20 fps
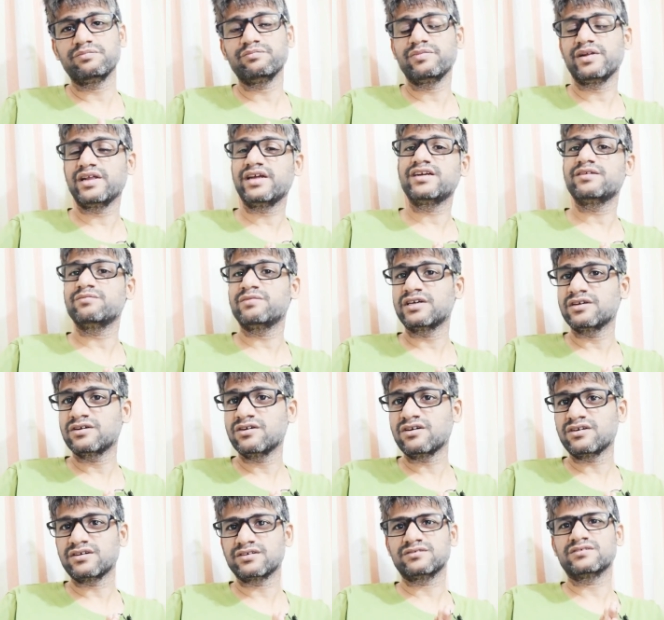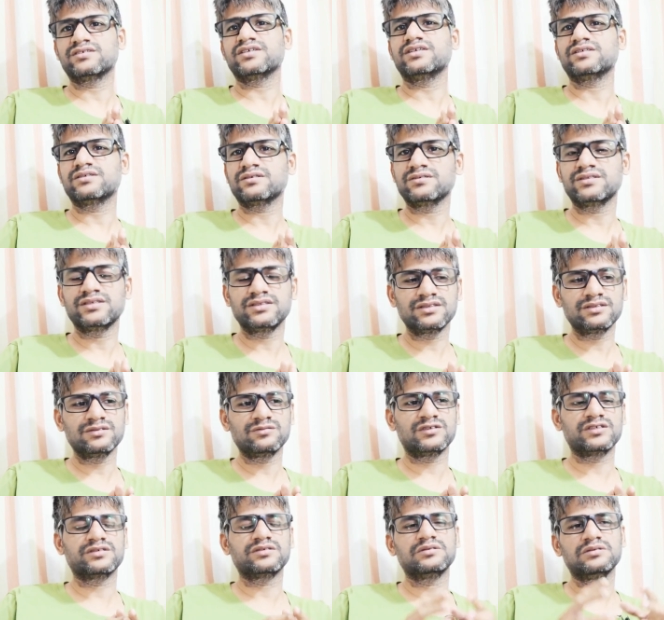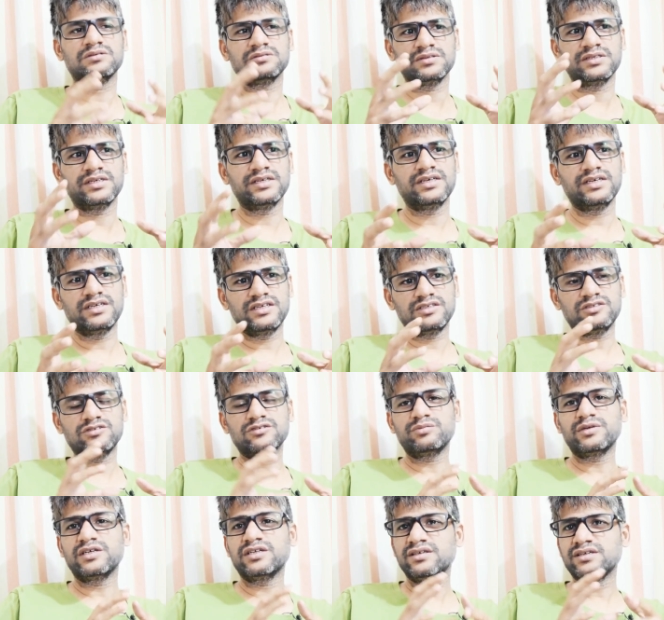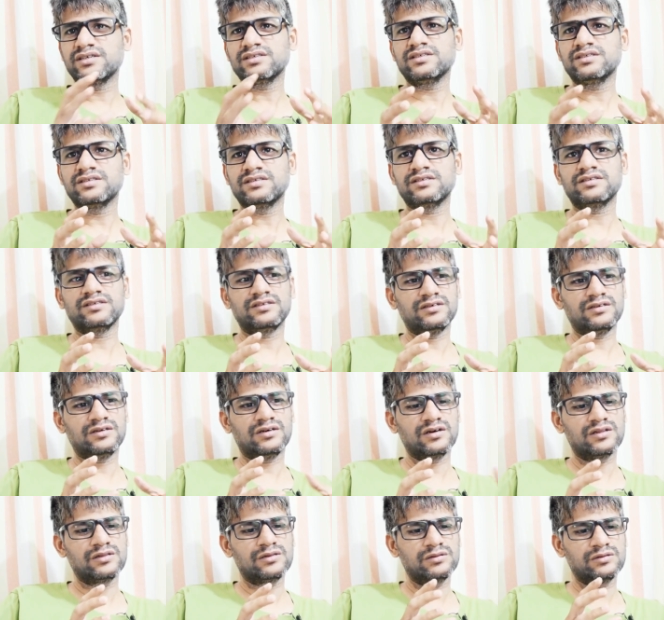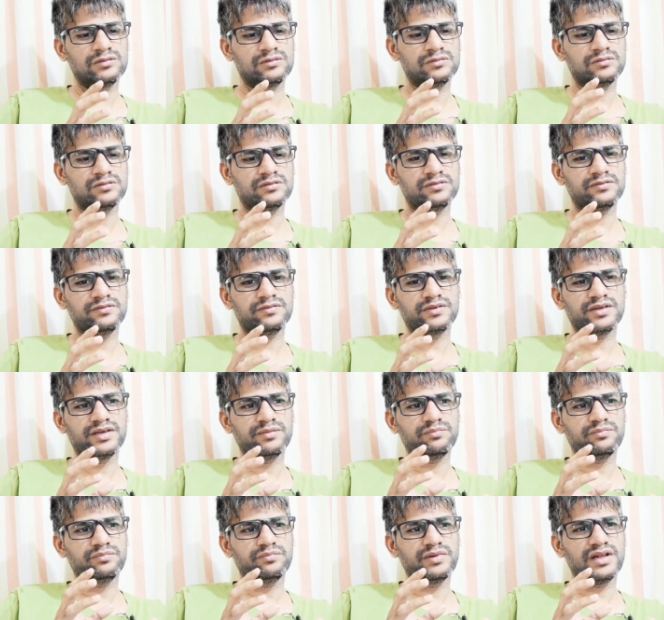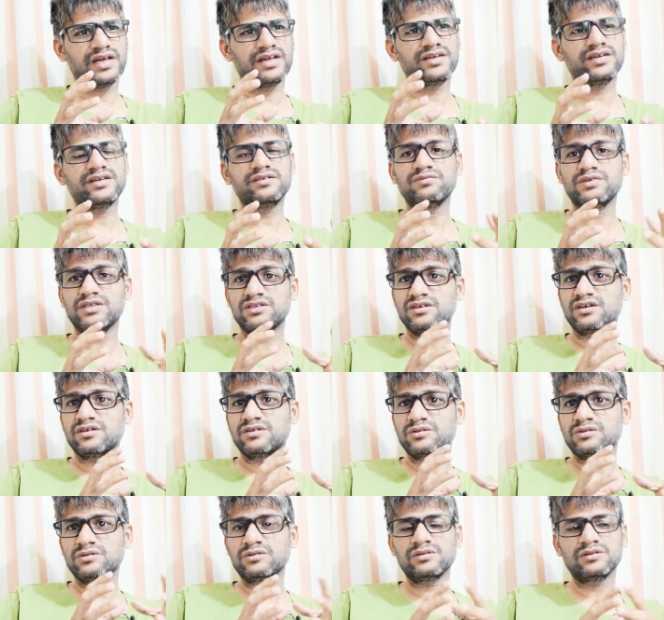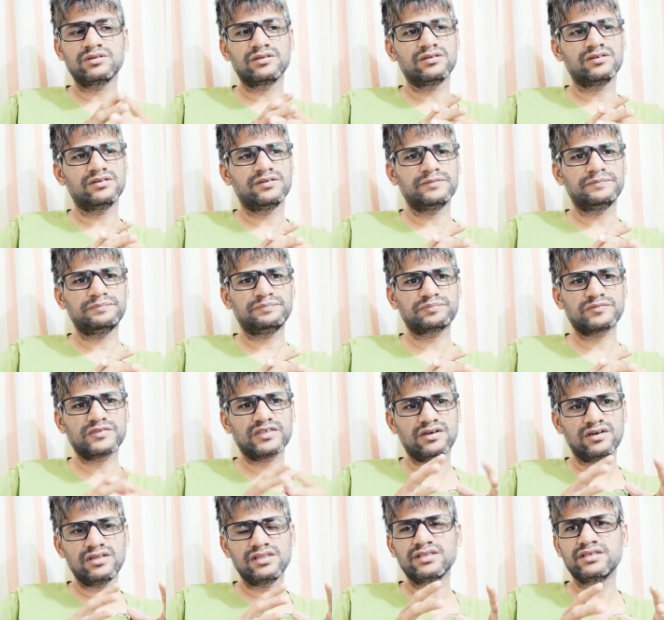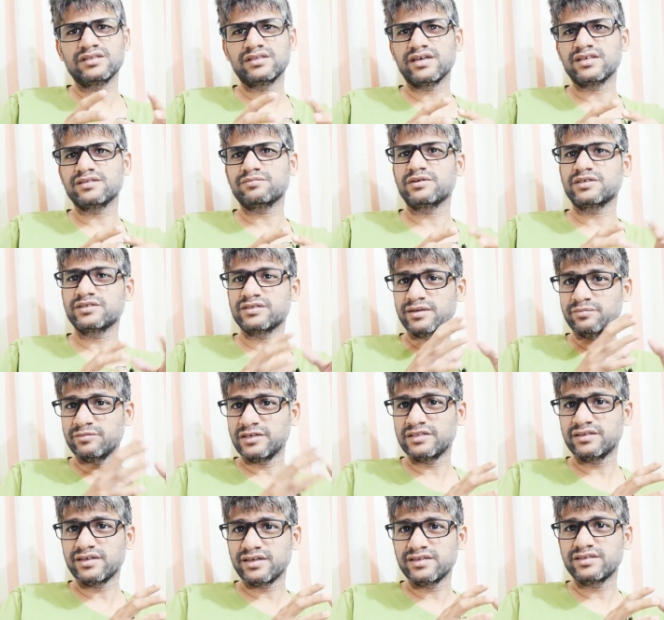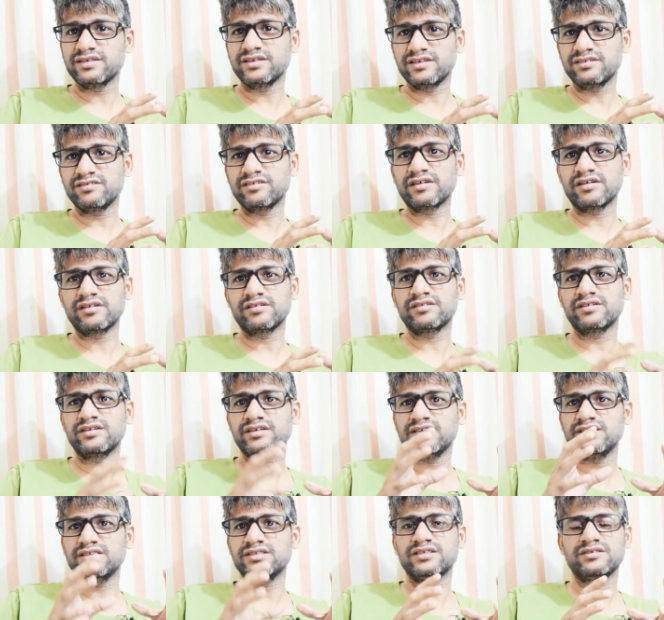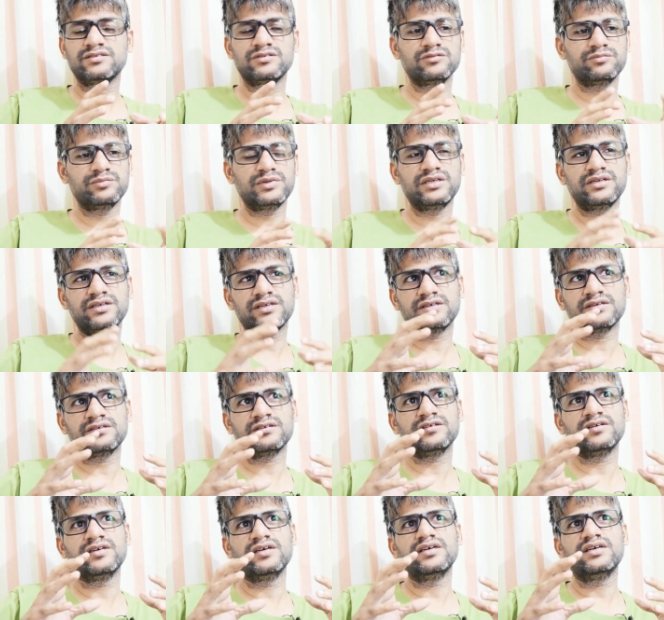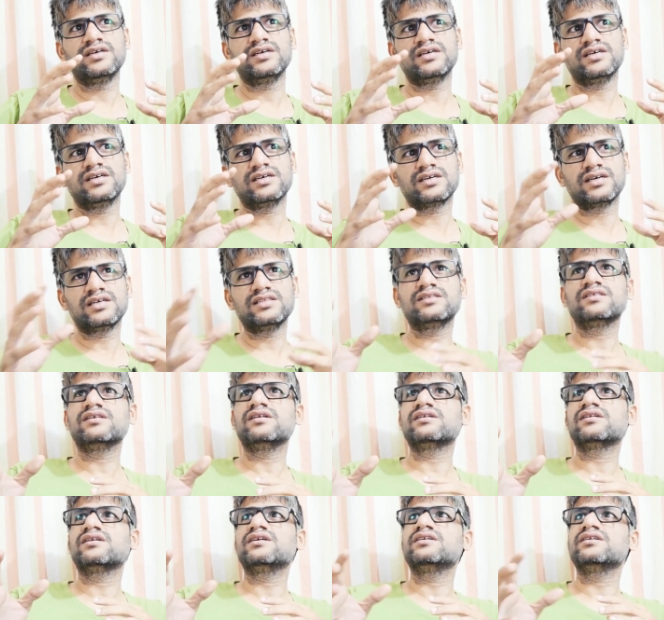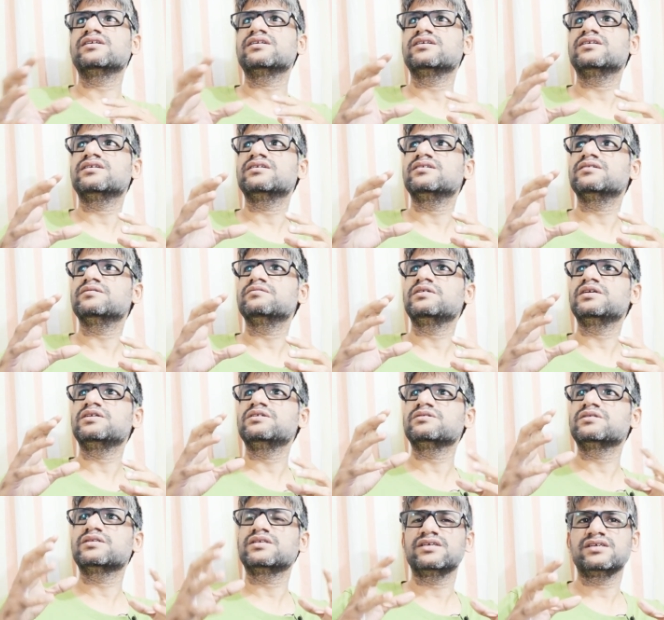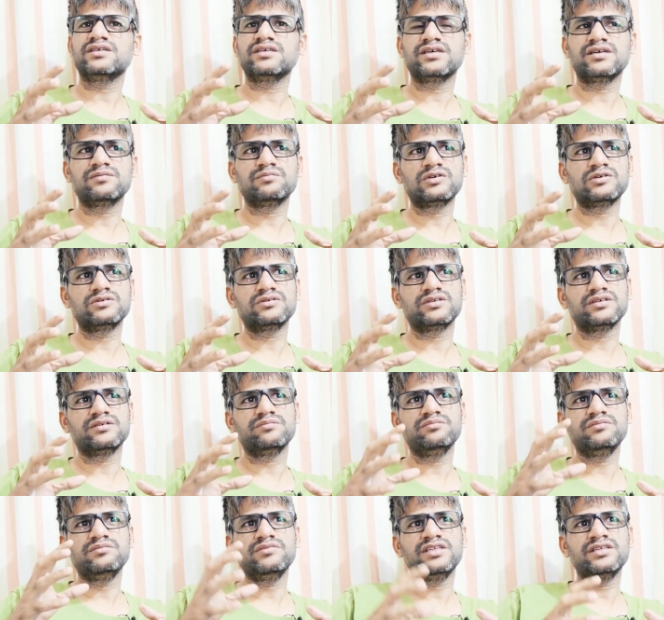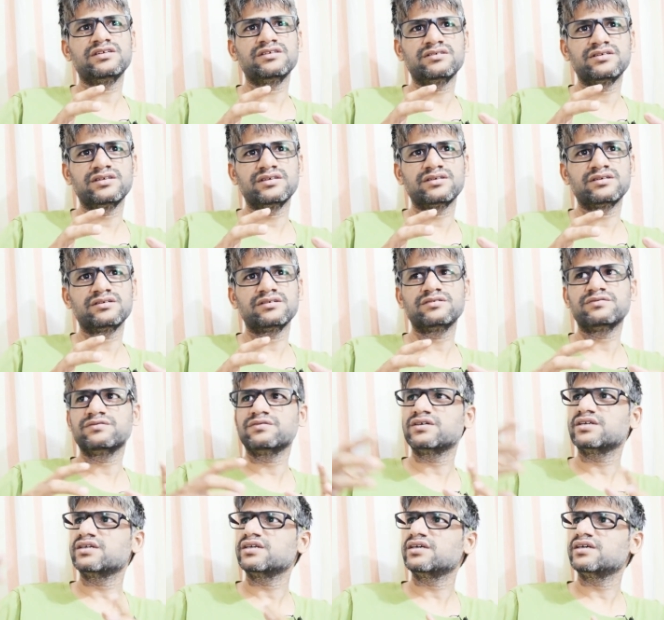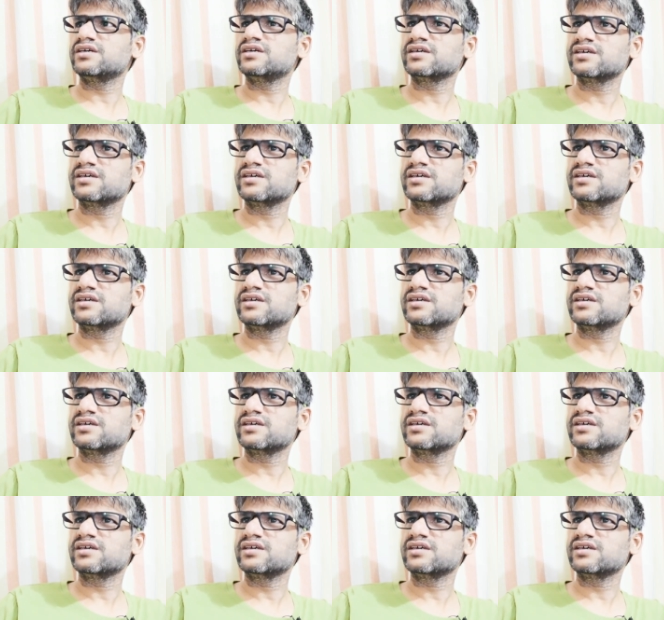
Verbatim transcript: played by God. Okay, so this is what. So Jupiter is uh, also a planet which controls um, all these aspects. Besides education, he is a superior uh, consultant. Uh, when you think about a minister for a